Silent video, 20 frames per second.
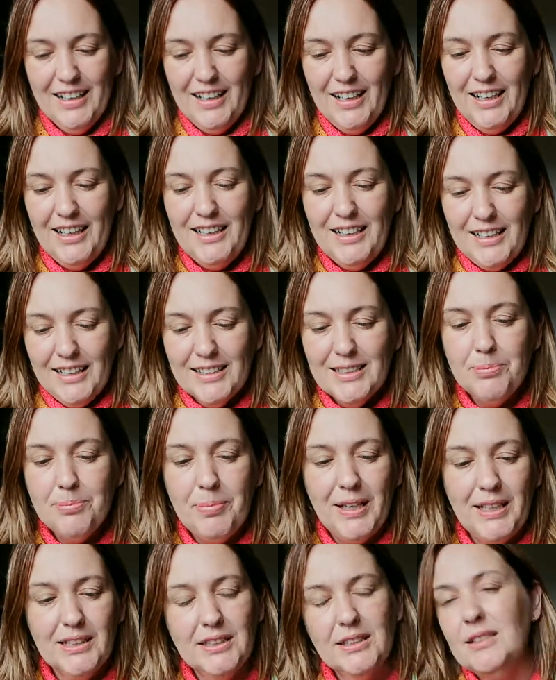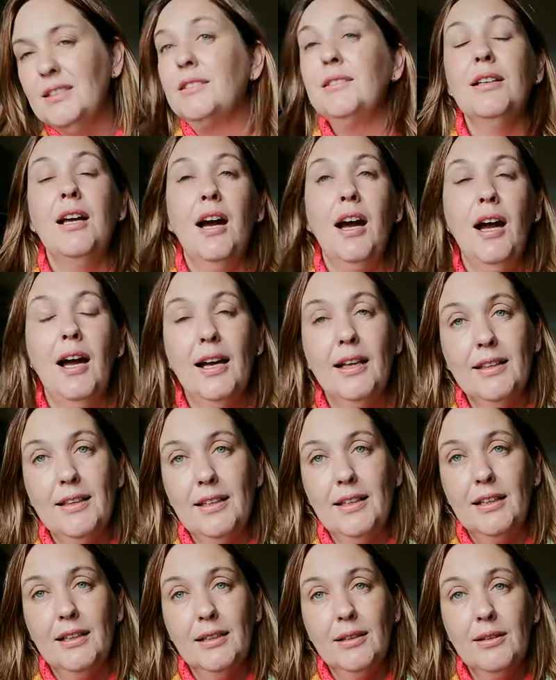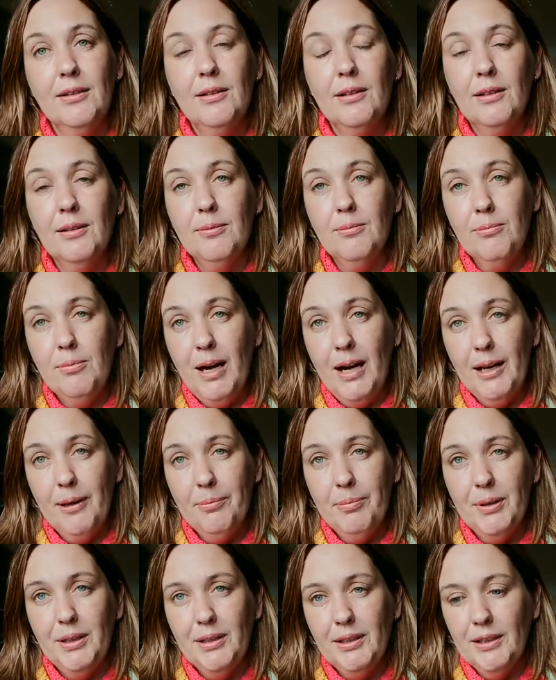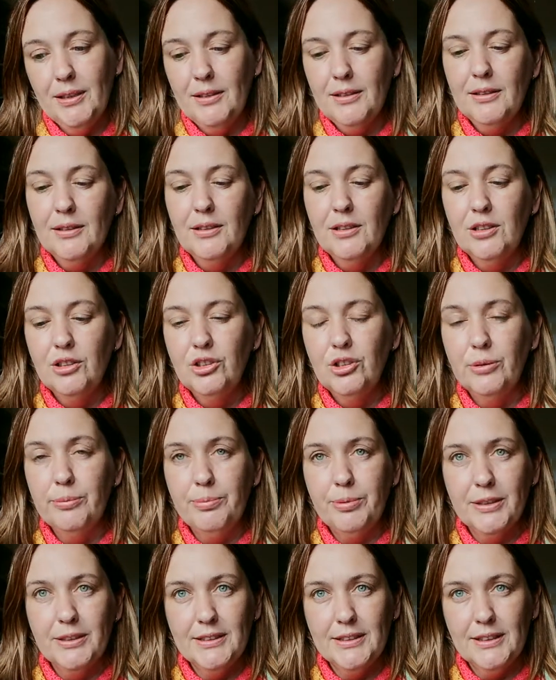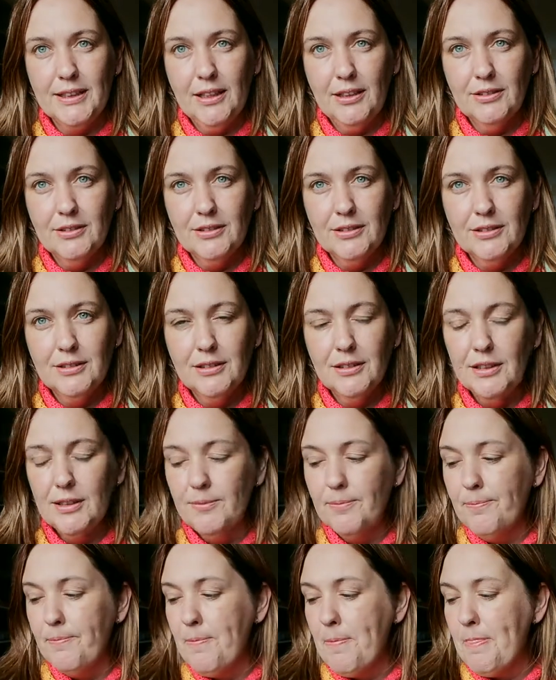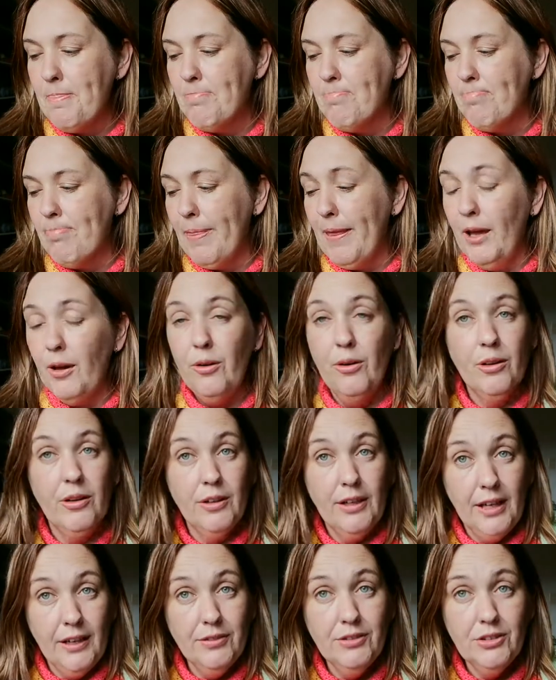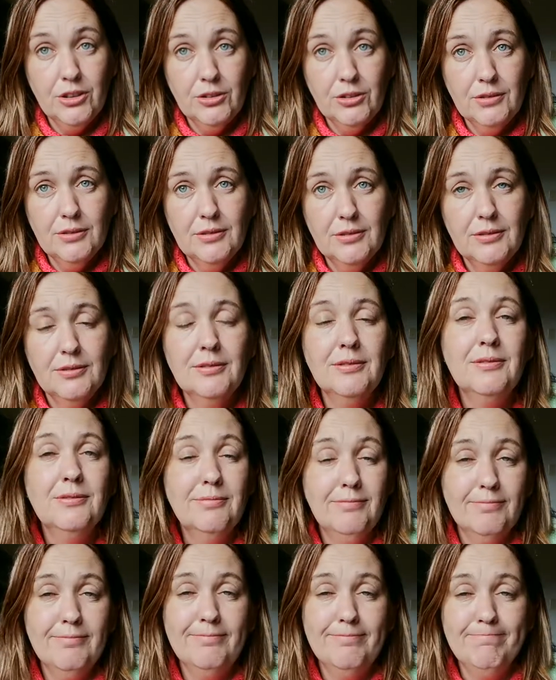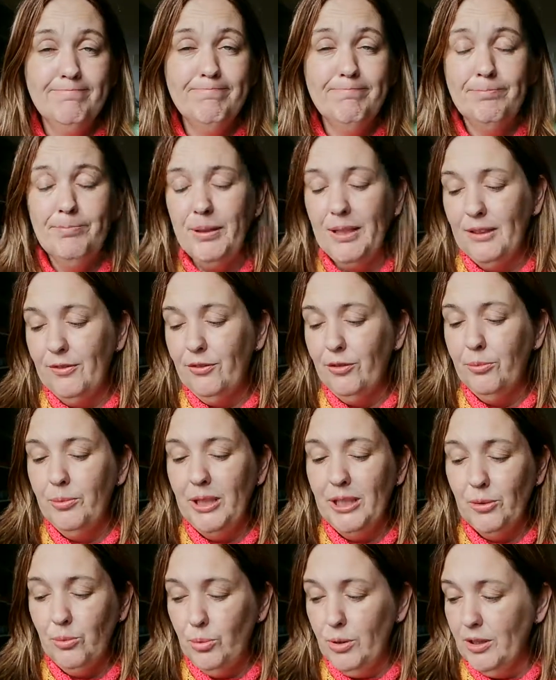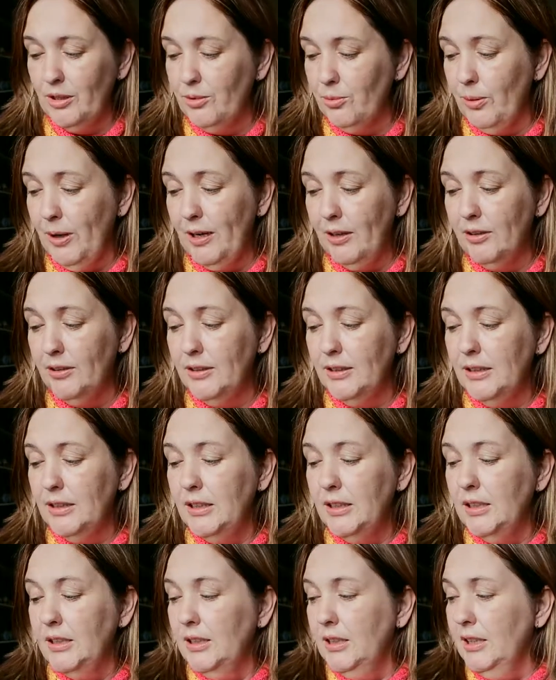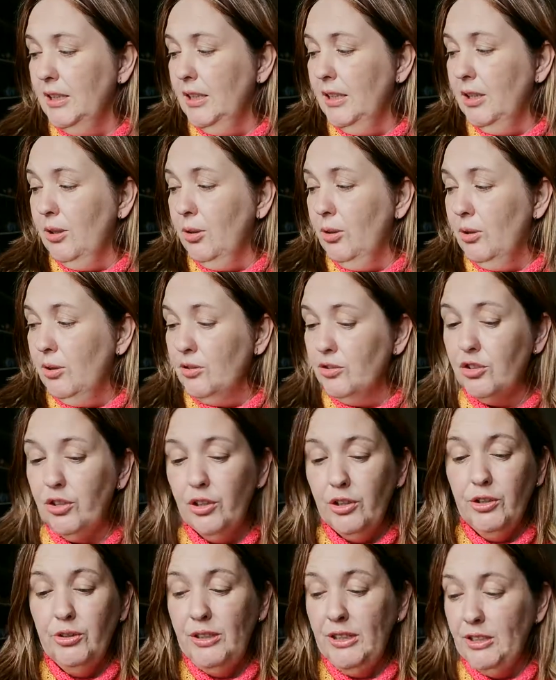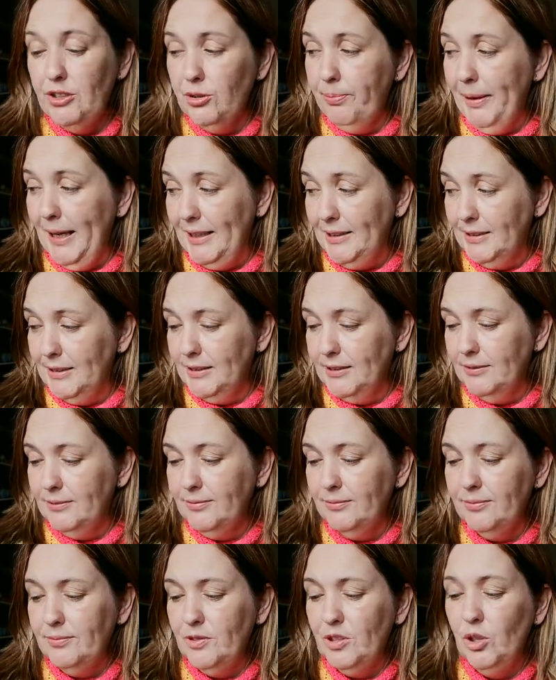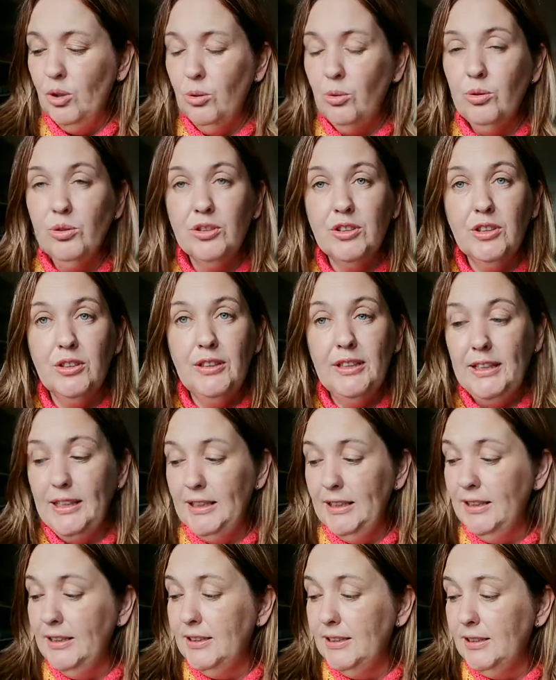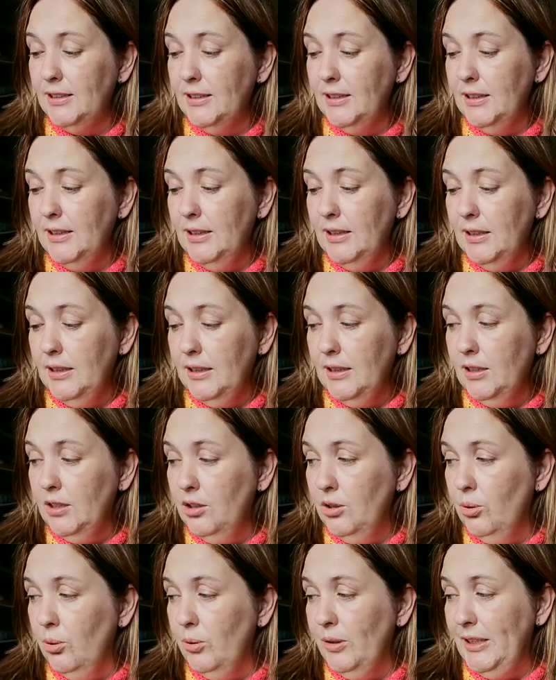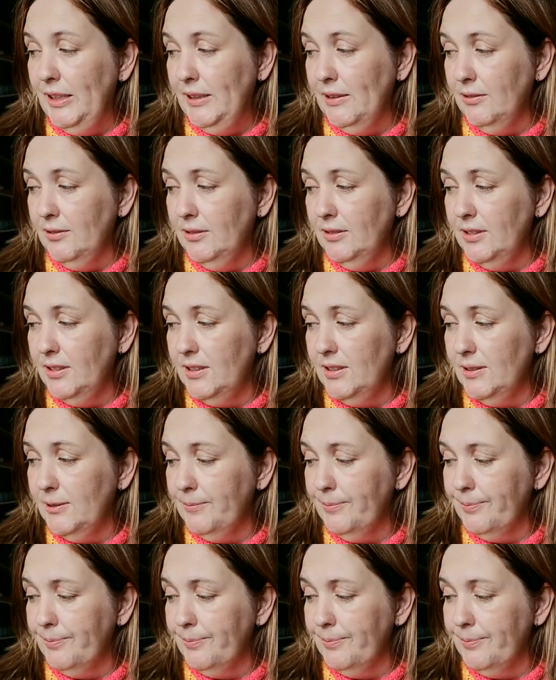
It is best, I think, my opinion, to print it out. You don't have to, but for me it worked well. So you need your pattern. You also need your needles.